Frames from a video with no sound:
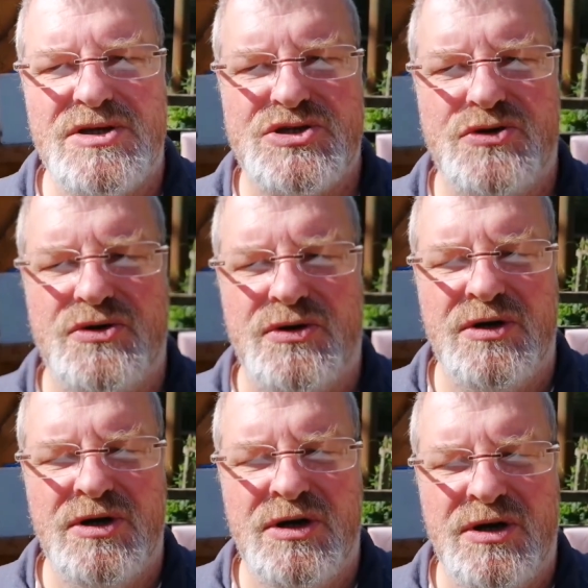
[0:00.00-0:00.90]

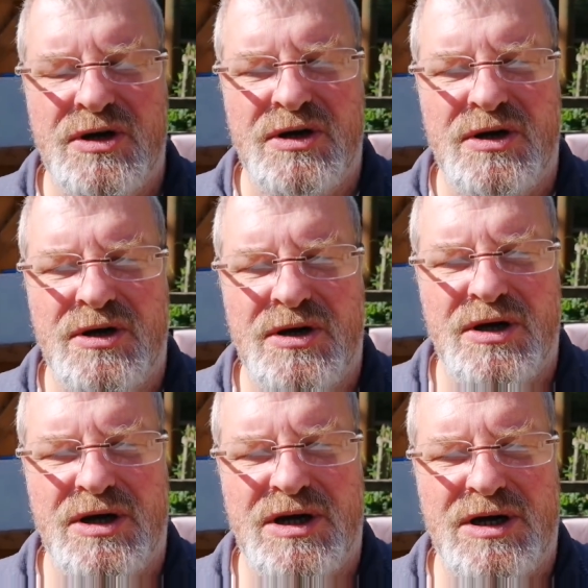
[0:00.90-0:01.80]
So,
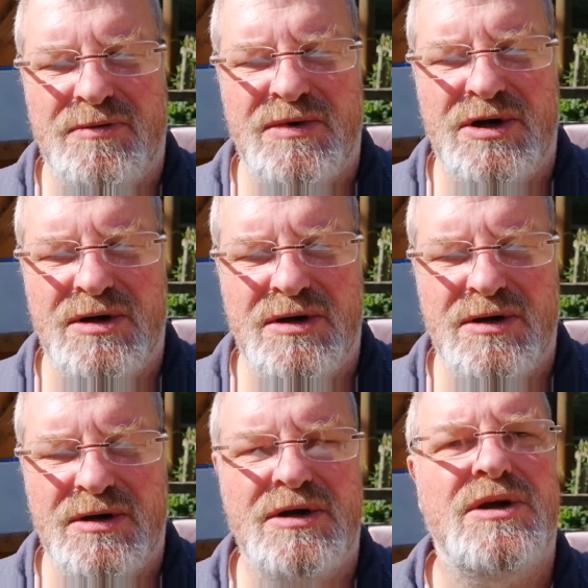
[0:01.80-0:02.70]

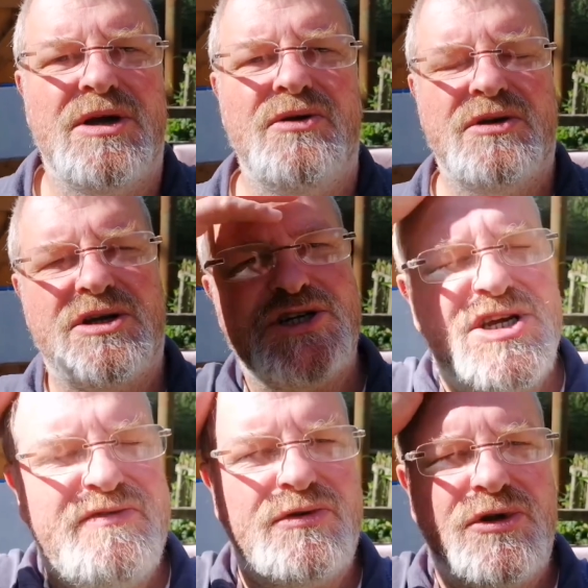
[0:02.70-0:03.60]
ignore the
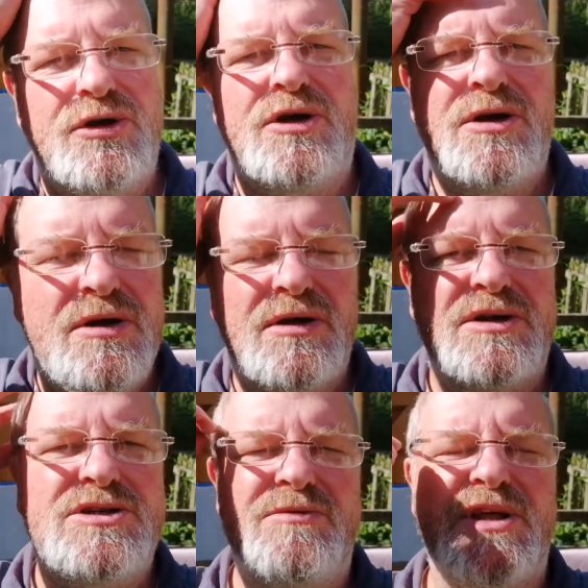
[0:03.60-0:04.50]
dishevelled look.
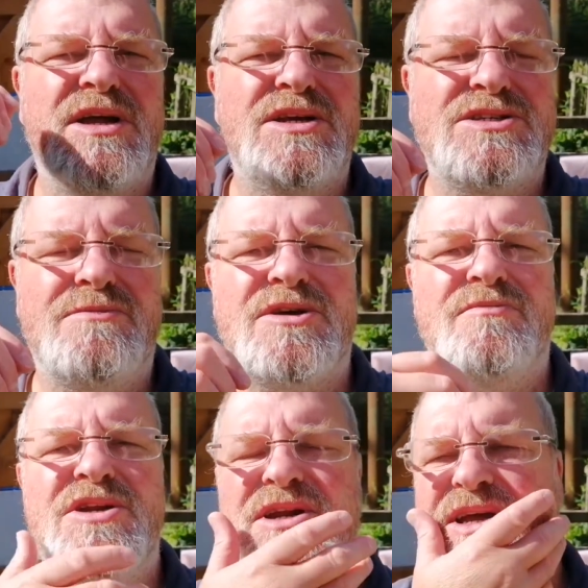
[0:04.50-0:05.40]
It's coming at the end of summer.
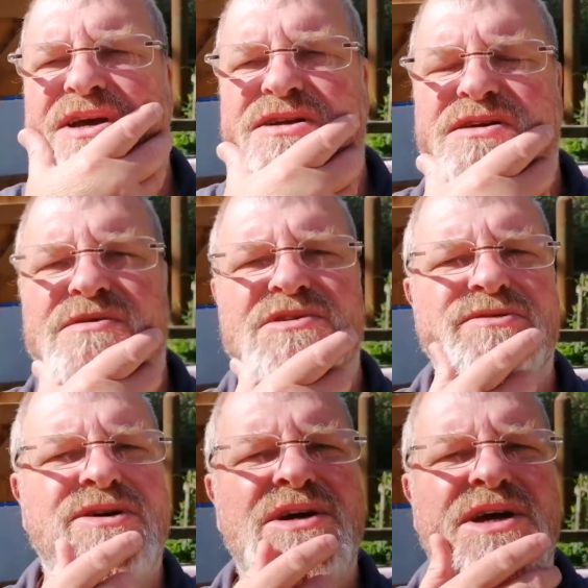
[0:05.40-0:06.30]
I'm needing a
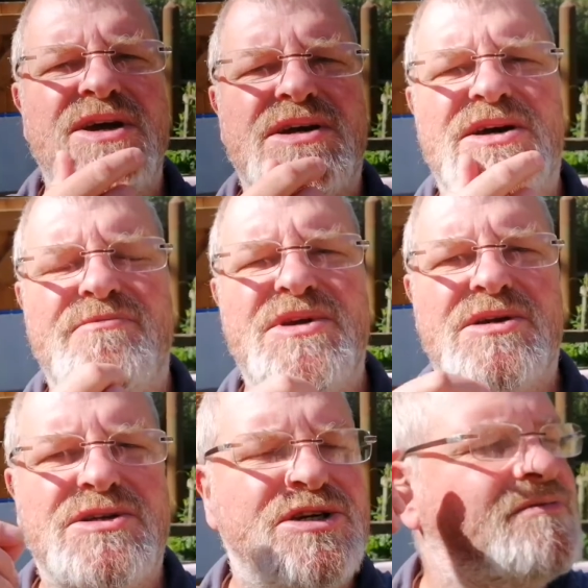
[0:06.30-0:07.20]
haircut and
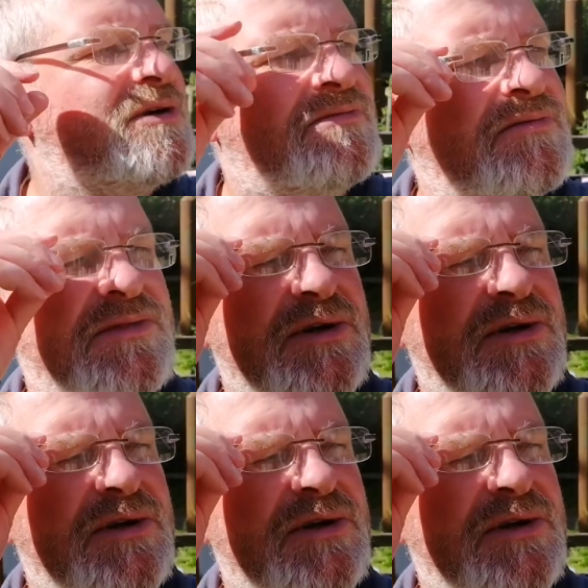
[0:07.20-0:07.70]
beard trimming.